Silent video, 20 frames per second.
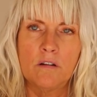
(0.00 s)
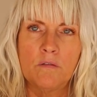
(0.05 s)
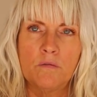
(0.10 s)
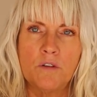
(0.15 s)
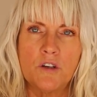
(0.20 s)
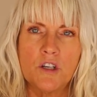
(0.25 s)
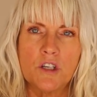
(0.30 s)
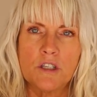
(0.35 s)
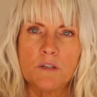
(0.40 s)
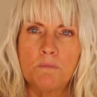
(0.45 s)
We
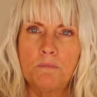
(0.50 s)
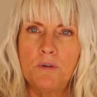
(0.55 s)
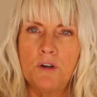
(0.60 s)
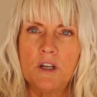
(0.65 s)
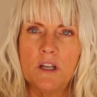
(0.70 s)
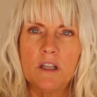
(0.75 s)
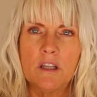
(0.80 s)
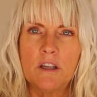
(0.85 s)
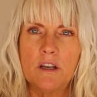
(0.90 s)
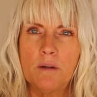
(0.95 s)
just put
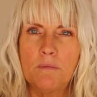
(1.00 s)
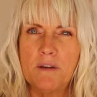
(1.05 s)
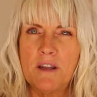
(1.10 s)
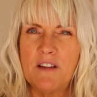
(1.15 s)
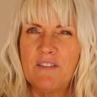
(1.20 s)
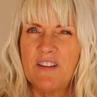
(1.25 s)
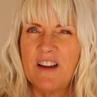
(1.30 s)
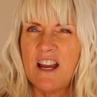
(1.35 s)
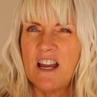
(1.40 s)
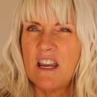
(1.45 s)
a little bit
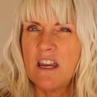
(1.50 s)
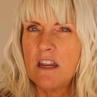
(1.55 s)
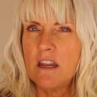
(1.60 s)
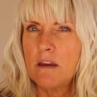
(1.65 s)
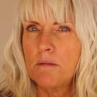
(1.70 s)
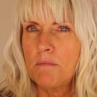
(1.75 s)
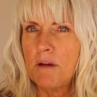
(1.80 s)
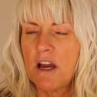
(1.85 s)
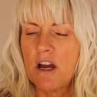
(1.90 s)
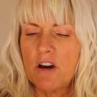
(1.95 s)
of
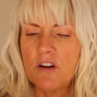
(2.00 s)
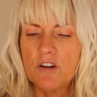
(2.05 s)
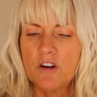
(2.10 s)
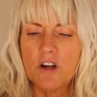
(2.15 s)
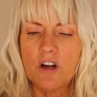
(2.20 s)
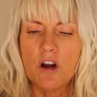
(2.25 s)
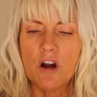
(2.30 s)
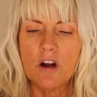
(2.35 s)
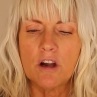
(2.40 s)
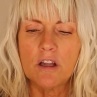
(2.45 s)
onion powder,
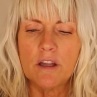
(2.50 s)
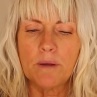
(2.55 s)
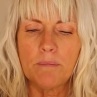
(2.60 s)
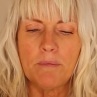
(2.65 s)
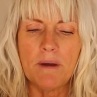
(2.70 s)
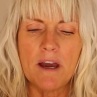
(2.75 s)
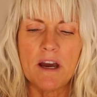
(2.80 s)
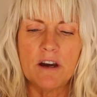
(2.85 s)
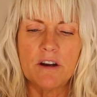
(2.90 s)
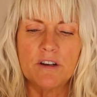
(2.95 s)
garlic
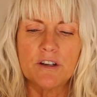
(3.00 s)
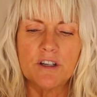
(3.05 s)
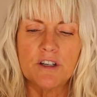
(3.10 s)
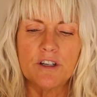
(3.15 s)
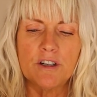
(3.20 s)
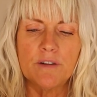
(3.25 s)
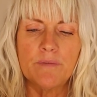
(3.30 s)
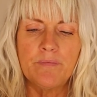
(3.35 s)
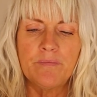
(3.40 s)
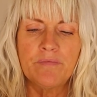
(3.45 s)

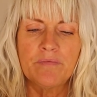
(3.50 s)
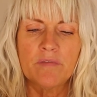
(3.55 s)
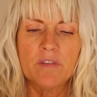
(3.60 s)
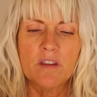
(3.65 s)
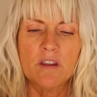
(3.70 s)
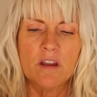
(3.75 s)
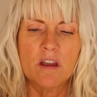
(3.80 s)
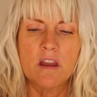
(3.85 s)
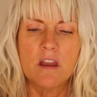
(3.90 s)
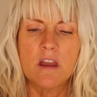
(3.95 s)
powder.
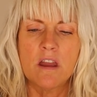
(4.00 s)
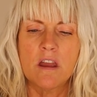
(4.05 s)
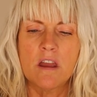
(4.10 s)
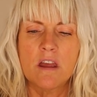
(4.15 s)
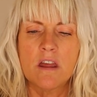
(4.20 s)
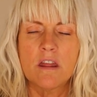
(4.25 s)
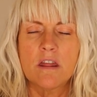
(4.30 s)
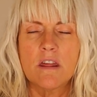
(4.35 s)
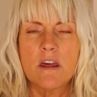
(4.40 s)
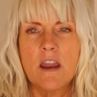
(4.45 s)

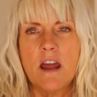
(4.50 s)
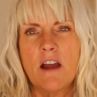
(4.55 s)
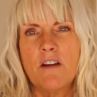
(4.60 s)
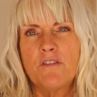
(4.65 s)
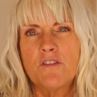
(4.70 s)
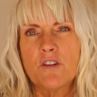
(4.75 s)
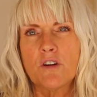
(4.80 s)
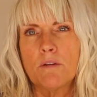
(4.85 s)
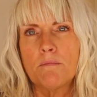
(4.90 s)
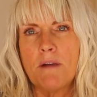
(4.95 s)
Then
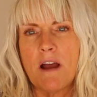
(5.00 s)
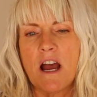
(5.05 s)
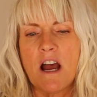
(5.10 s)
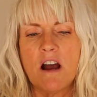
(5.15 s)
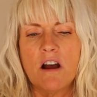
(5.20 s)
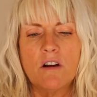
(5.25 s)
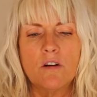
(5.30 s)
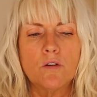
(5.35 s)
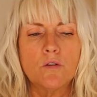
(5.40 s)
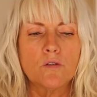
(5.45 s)
after
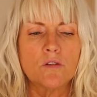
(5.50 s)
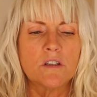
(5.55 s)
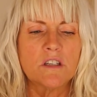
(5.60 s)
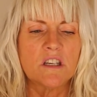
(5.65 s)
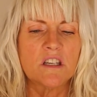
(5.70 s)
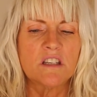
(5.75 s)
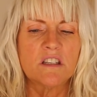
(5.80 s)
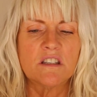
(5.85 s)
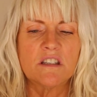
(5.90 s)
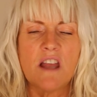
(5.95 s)
about
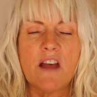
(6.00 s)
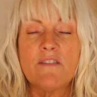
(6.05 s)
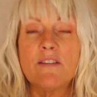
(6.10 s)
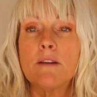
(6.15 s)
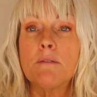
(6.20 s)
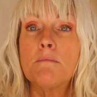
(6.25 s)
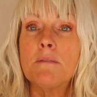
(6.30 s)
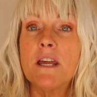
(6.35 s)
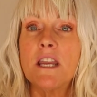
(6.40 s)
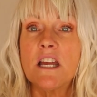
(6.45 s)

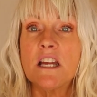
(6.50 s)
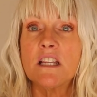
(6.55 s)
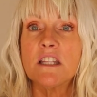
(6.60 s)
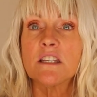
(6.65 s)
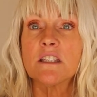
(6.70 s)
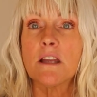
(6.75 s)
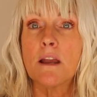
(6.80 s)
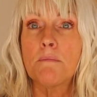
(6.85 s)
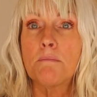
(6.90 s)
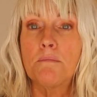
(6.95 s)
seven
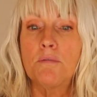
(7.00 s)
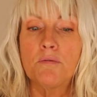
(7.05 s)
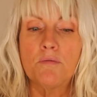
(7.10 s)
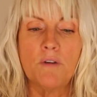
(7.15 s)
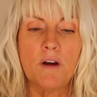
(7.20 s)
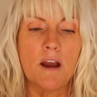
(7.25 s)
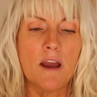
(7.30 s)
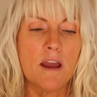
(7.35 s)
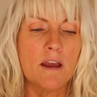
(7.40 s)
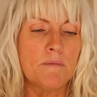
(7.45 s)
minutes, I,
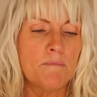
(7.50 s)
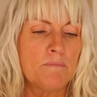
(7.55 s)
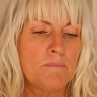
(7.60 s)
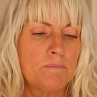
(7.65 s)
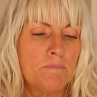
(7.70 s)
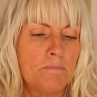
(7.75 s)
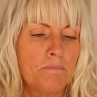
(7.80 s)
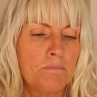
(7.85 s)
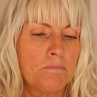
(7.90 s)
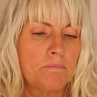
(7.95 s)
I
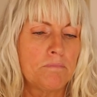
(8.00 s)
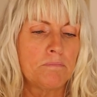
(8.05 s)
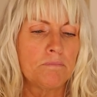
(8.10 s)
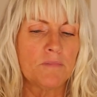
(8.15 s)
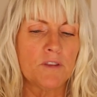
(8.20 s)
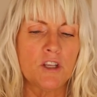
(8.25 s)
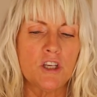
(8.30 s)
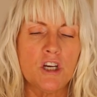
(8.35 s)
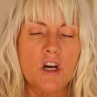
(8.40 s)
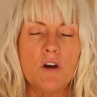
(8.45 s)

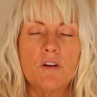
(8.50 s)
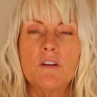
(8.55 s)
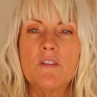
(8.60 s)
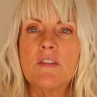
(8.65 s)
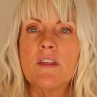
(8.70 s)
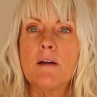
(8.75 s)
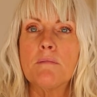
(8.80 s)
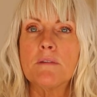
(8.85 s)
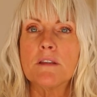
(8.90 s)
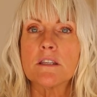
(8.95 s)
coated
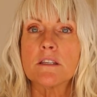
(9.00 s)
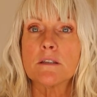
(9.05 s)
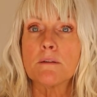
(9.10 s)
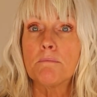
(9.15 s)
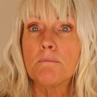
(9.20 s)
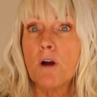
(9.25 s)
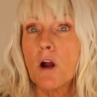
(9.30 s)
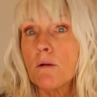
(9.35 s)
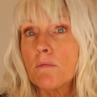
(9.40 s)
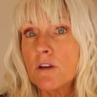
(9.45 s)
them in some
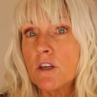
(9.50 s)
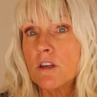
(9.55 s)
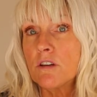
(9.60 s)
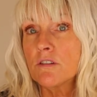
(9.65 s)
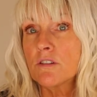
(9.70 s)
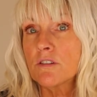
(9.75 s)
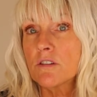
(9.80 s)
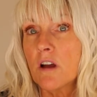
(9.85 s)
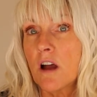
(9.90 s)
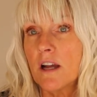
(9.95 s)
barbecue
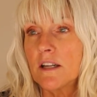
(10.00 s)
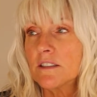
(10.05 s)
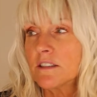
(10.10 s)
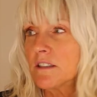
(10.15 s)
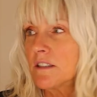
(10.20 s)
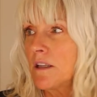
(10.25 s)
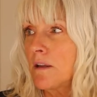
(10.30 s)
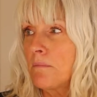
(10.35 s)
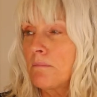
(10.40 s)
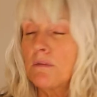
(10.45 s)
sauce
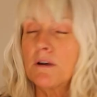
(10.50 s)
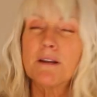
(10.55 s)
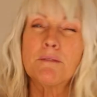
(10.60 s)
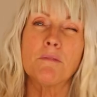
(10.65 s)
and then put